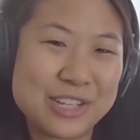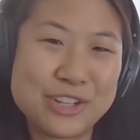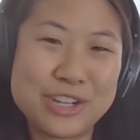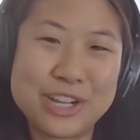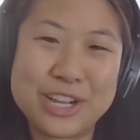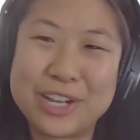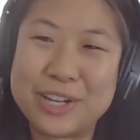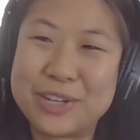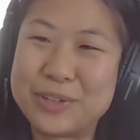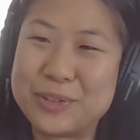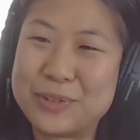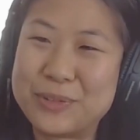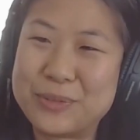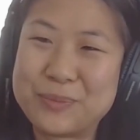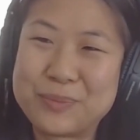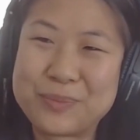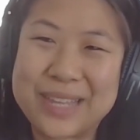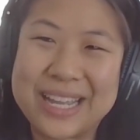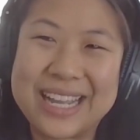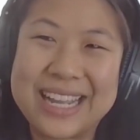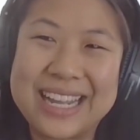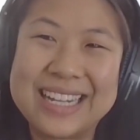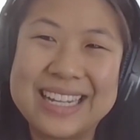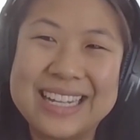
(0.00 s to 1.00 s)
No,
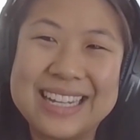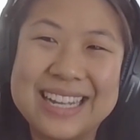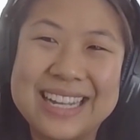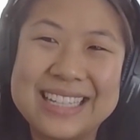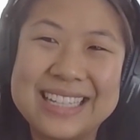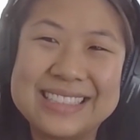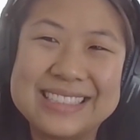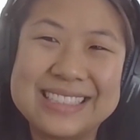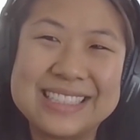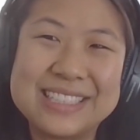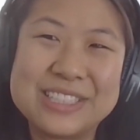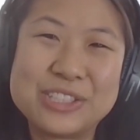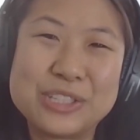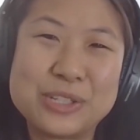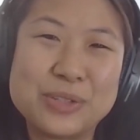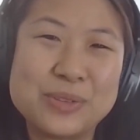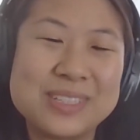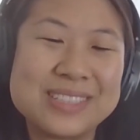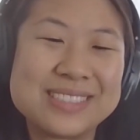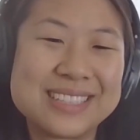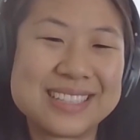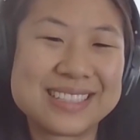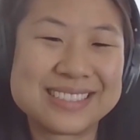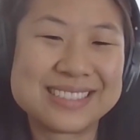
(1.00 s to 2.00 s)
I didn't
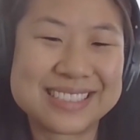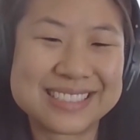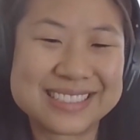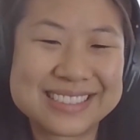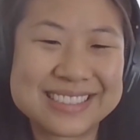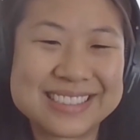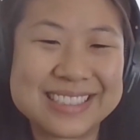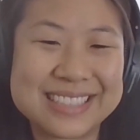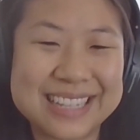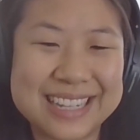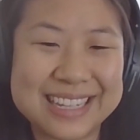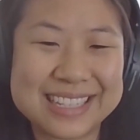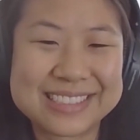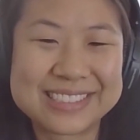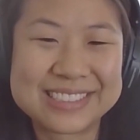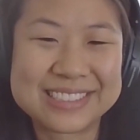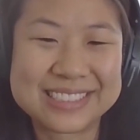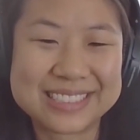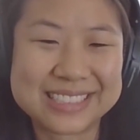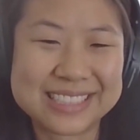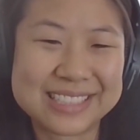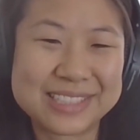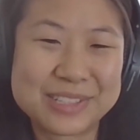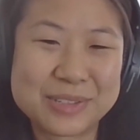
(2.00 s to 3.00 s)
know this existed
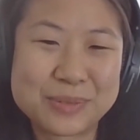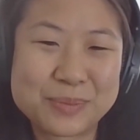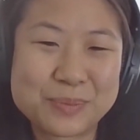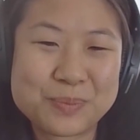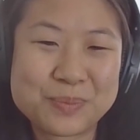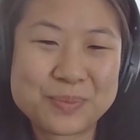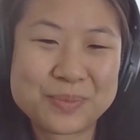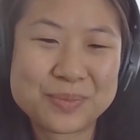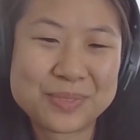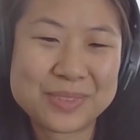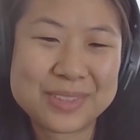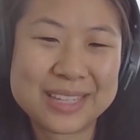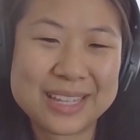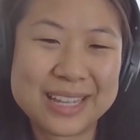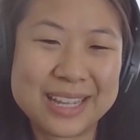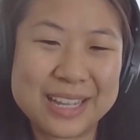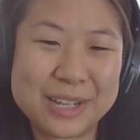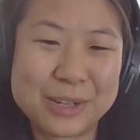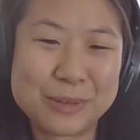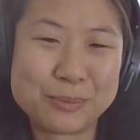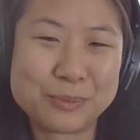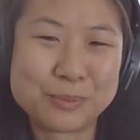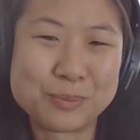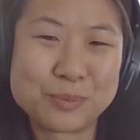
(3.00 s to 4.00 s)
actually.
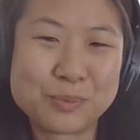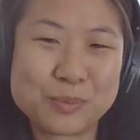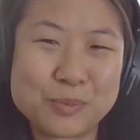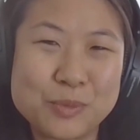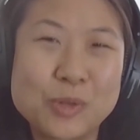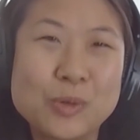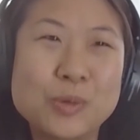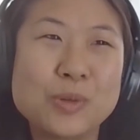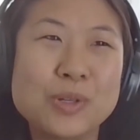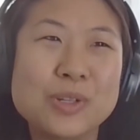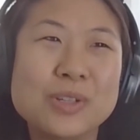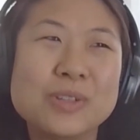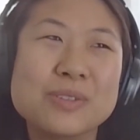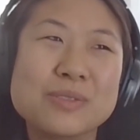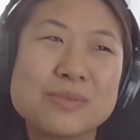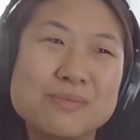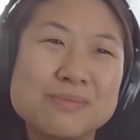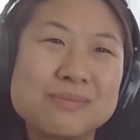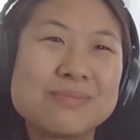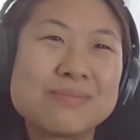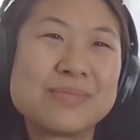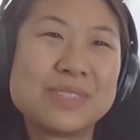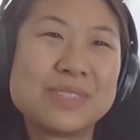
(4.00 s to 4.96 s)
Or,